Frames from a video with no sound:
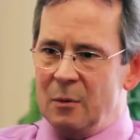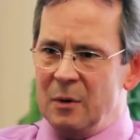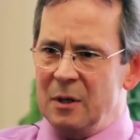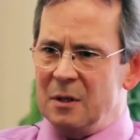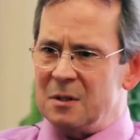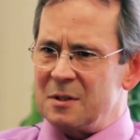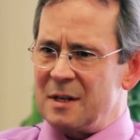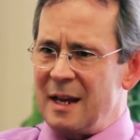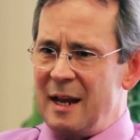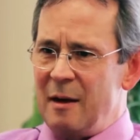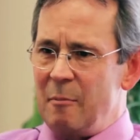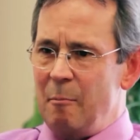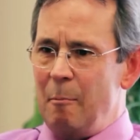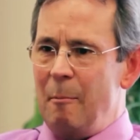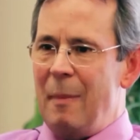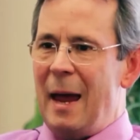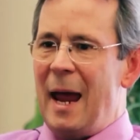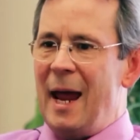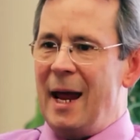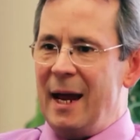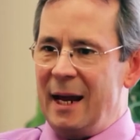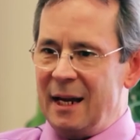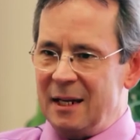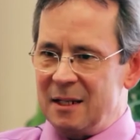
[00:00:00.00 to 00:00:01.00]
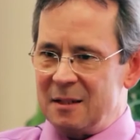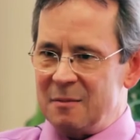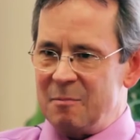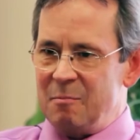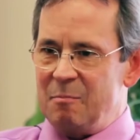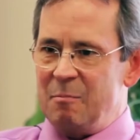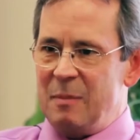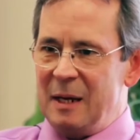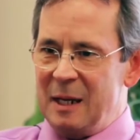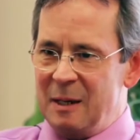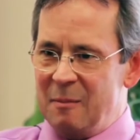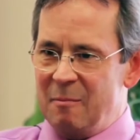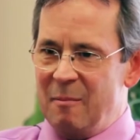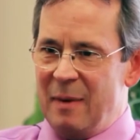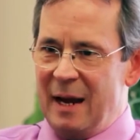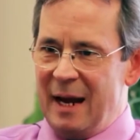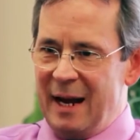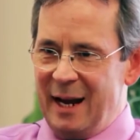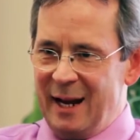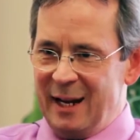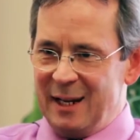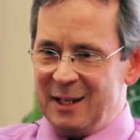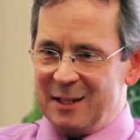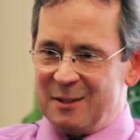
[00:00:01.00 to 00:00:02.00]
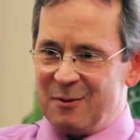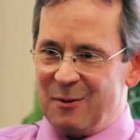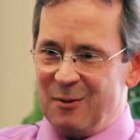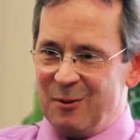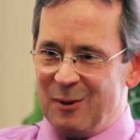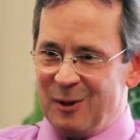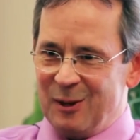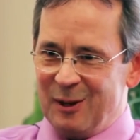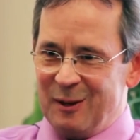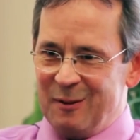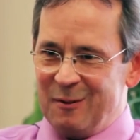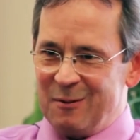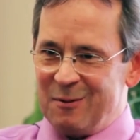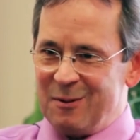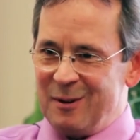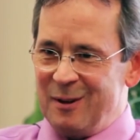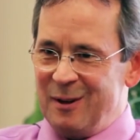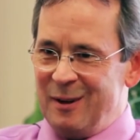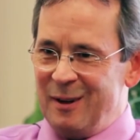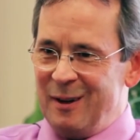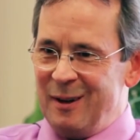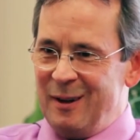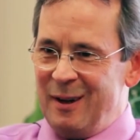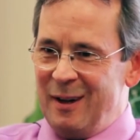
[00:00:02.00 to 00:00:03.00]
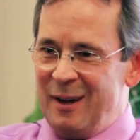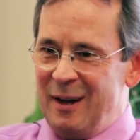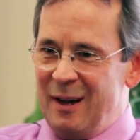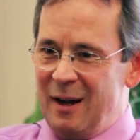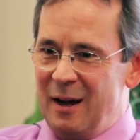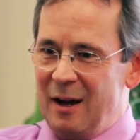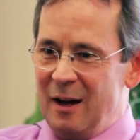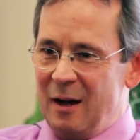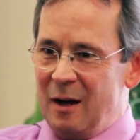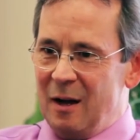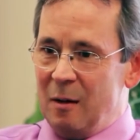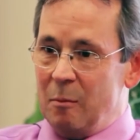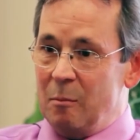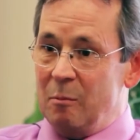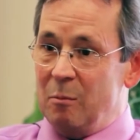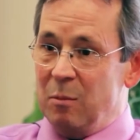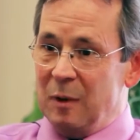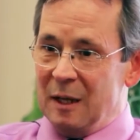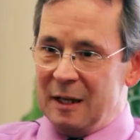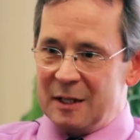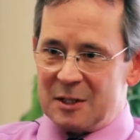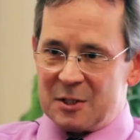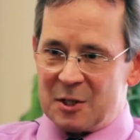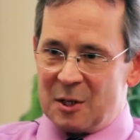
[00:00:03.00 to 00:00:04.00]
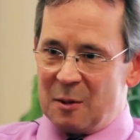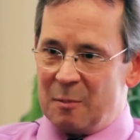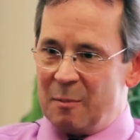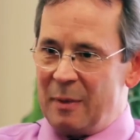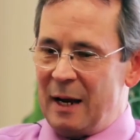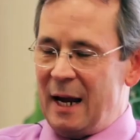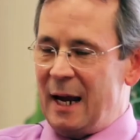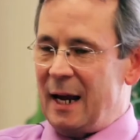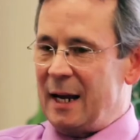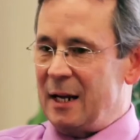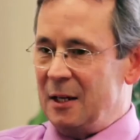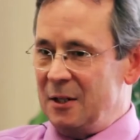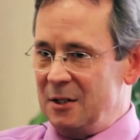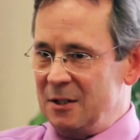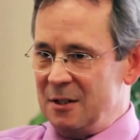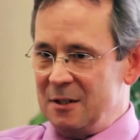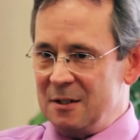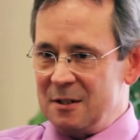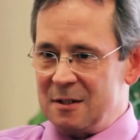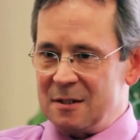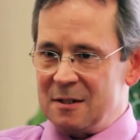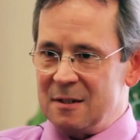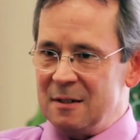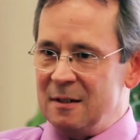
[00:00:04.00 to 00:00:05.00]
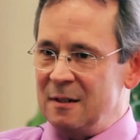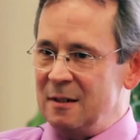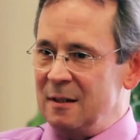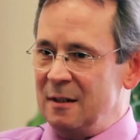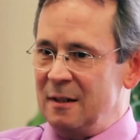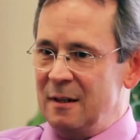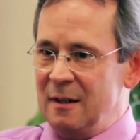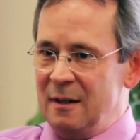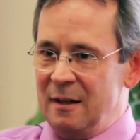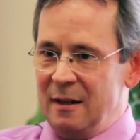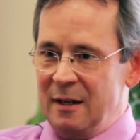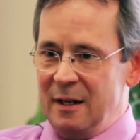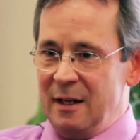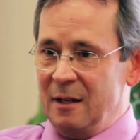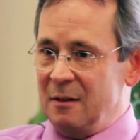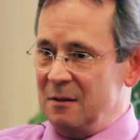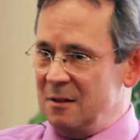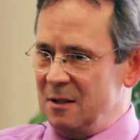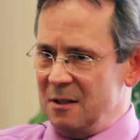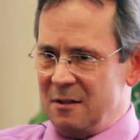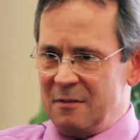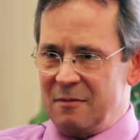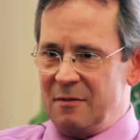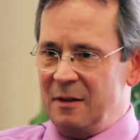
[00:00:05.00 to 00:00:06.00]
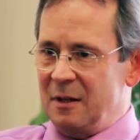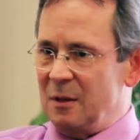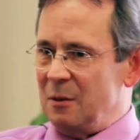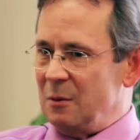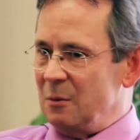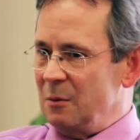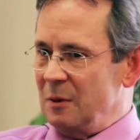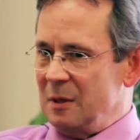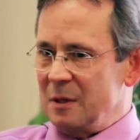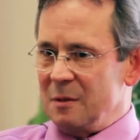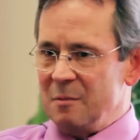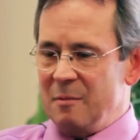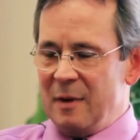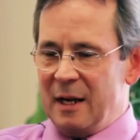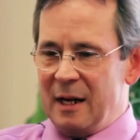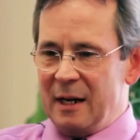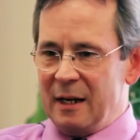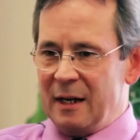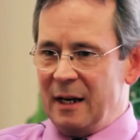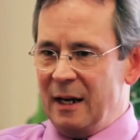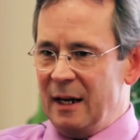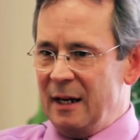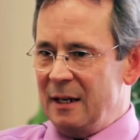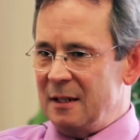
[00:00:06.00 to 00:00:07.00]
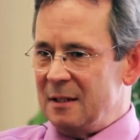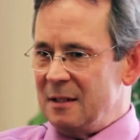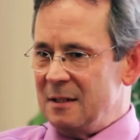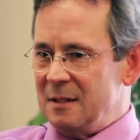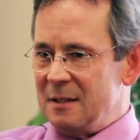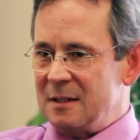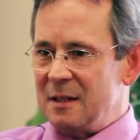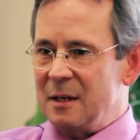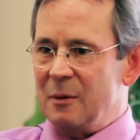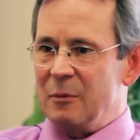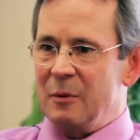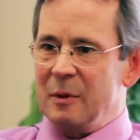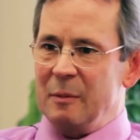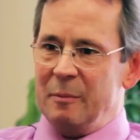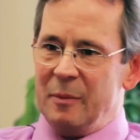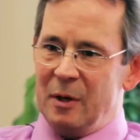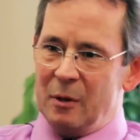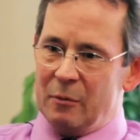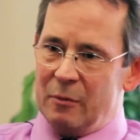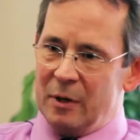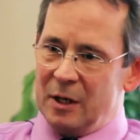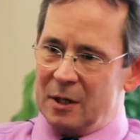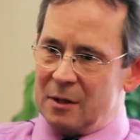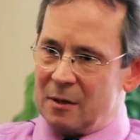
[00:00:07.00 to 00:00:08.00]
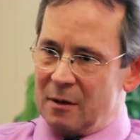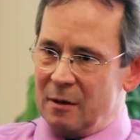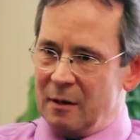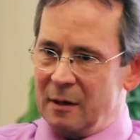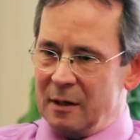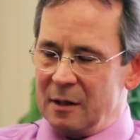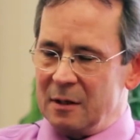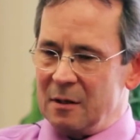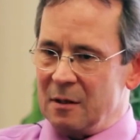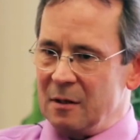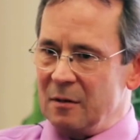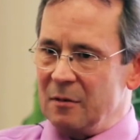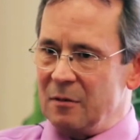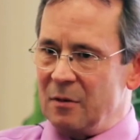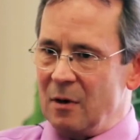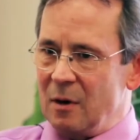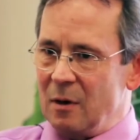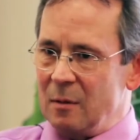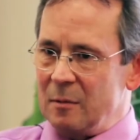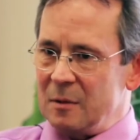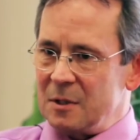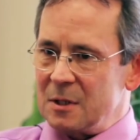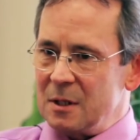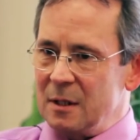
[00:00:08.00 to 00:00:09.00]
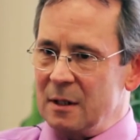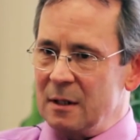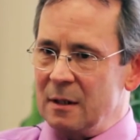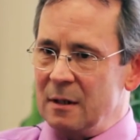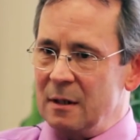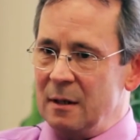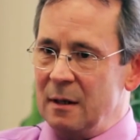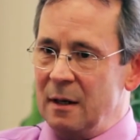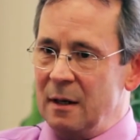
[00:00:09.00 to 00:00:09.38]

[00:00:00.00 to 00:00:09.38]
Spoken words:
We used to have bags, big bags full of blister packages, just filled with medications that we'd be returning to the pharmacy.